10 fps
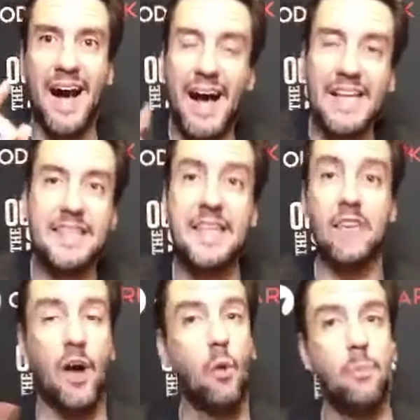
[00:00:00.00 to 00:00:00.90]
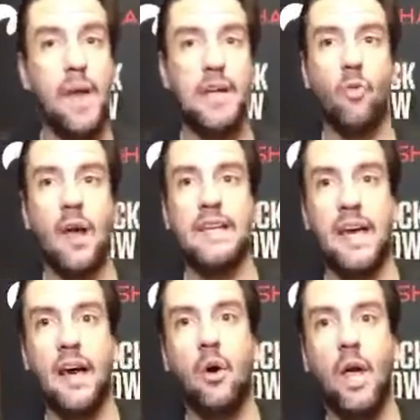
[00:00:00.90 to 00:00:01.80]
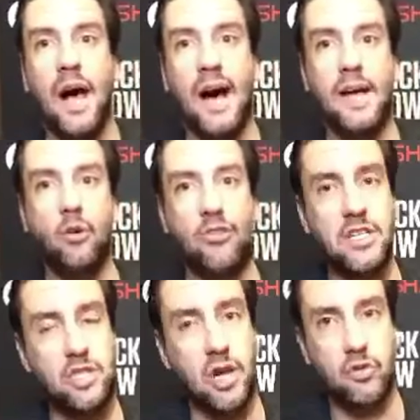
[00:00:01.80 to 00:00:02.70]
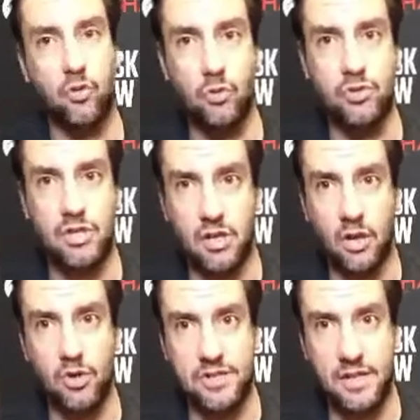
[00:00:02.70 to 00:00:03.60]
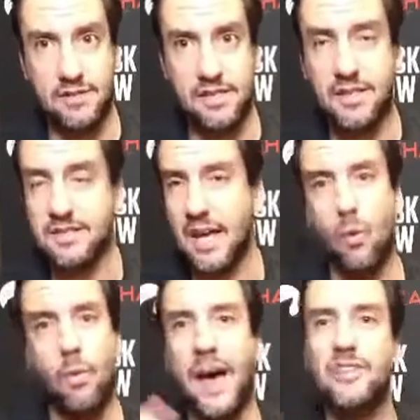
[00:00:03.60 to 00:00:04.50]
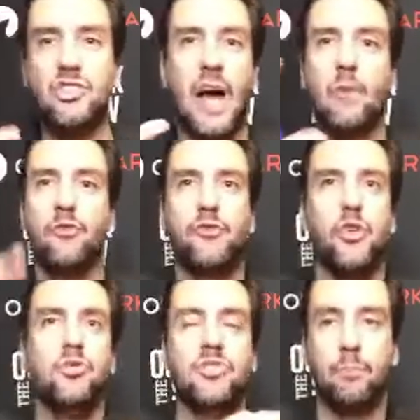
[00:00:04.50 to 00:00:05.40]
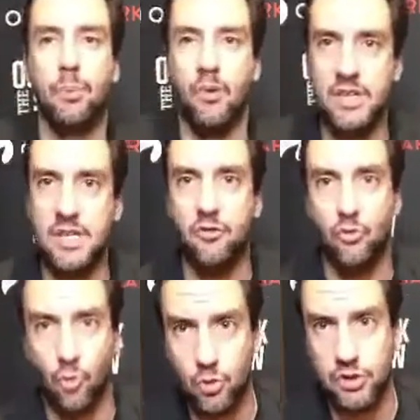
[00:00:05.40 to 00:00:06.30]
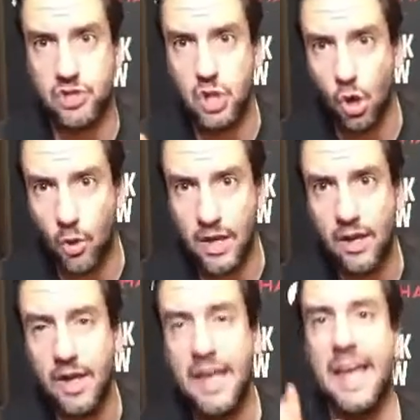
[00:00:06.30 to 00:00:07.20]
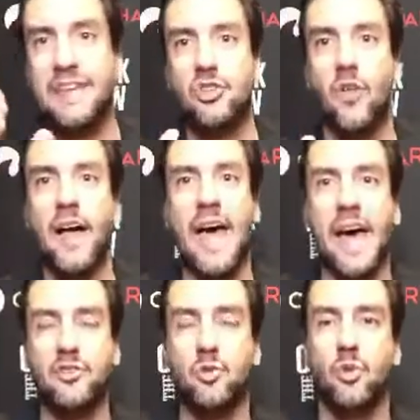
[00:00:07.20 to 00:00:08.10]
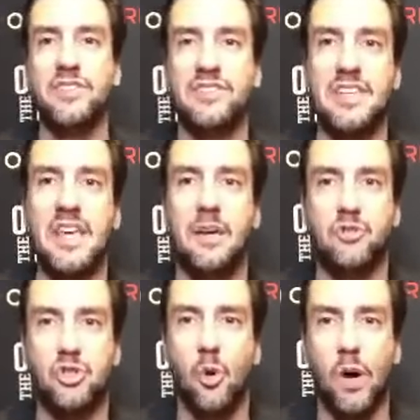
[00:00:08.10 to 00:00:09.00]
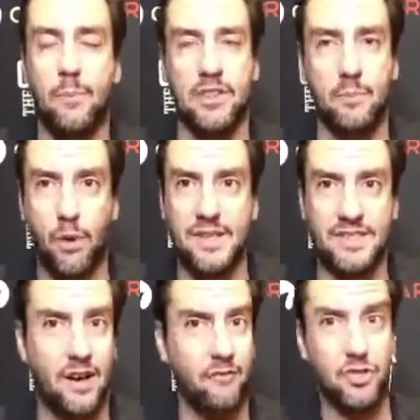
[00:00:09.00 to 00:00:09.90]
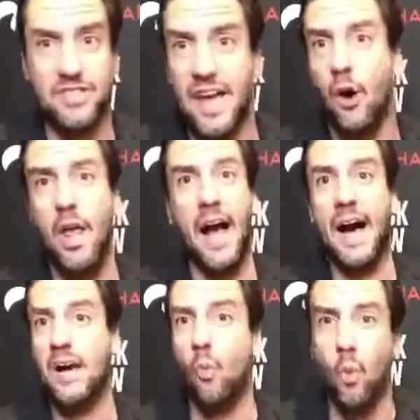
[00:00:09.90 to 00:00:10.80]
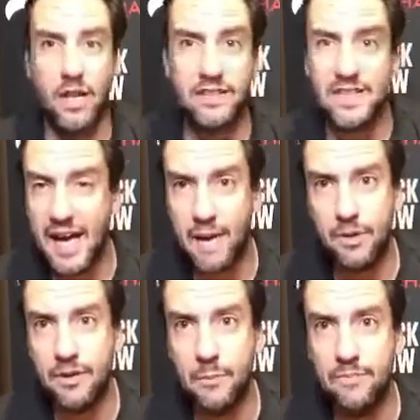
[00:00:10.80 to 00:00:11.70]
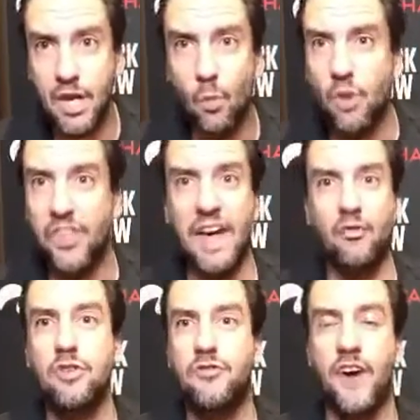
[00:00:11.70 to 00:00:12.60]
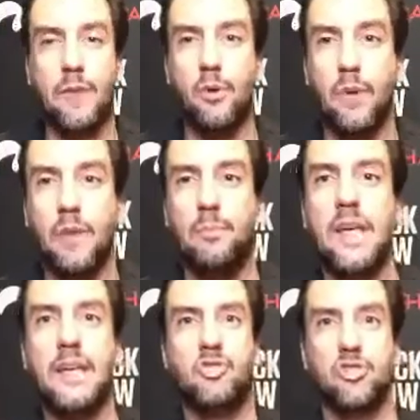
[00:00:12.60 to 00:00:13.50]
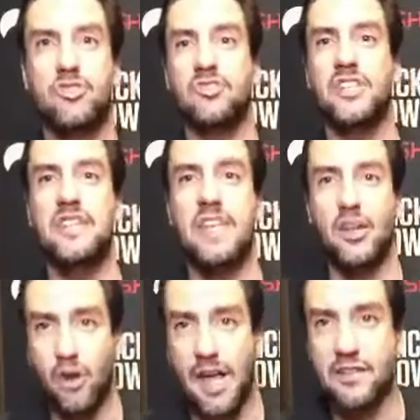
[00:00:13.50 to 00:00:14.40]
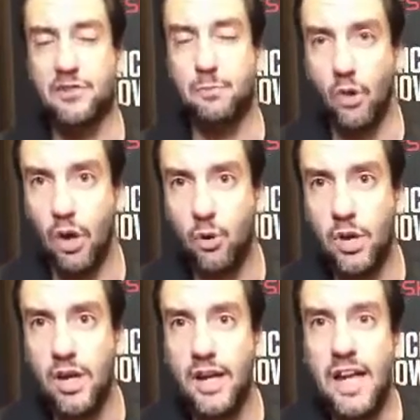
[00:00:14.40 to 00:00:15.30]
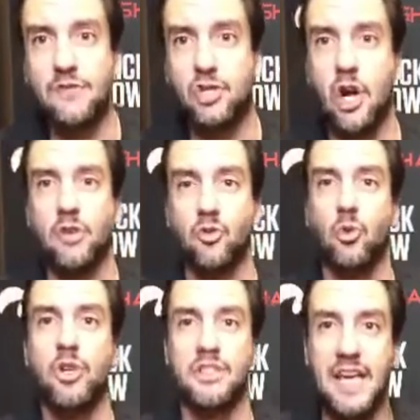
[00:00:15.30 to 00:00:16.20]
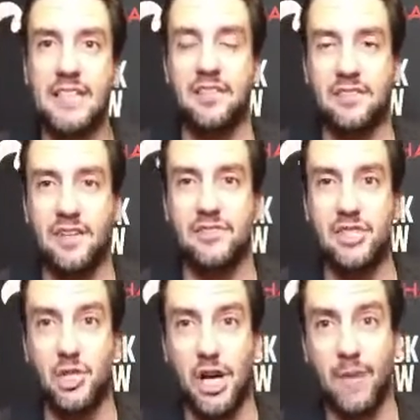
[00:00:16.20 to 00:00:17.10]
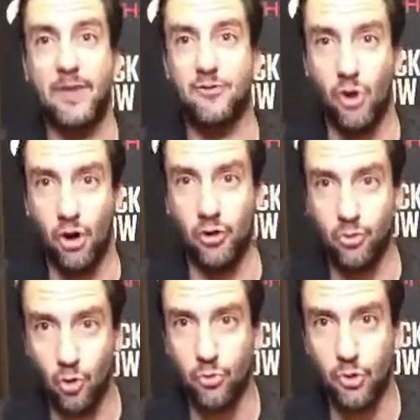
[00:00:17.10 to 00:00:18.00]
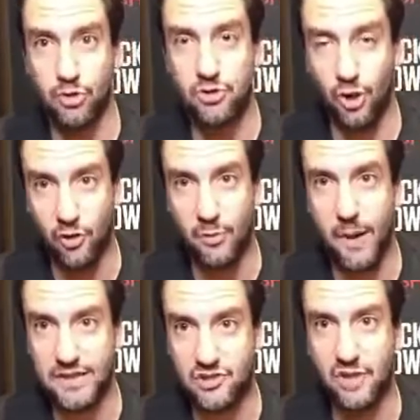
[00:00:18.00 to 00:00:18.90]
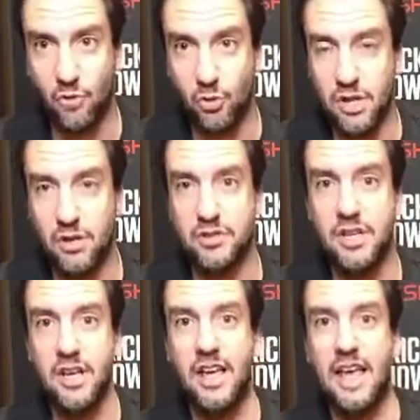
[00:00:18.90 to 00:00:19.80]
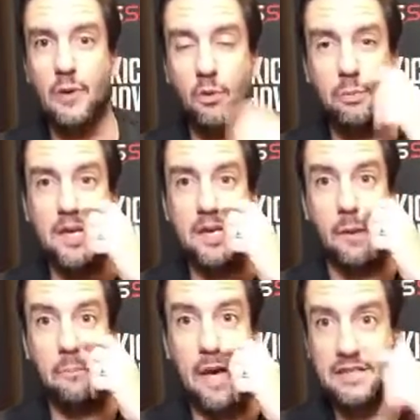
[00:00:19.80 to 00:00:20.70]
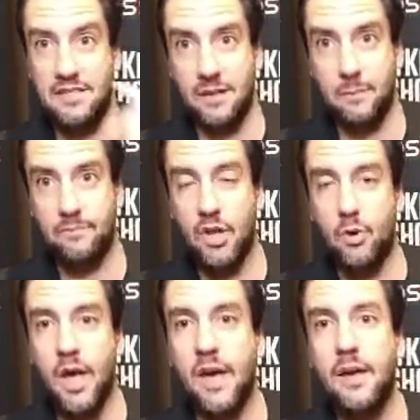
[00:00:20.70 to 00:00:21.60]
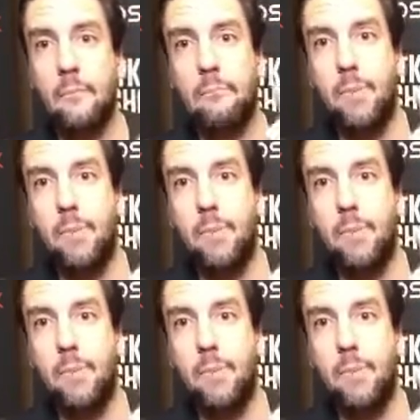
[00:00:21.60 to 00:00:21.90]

I think if I were betting right now, I don't think Jon Gruden's going to go to Tennessee because I won't. I just I refuse to believe Gruden's going until I actually see him show up at the press conference. Now, I want it to happen with every fiber of my being just to see the internet explode if Jon Gruden takes the Tennessee job after all the Grumors over the past several years. It would be amazing. Okay.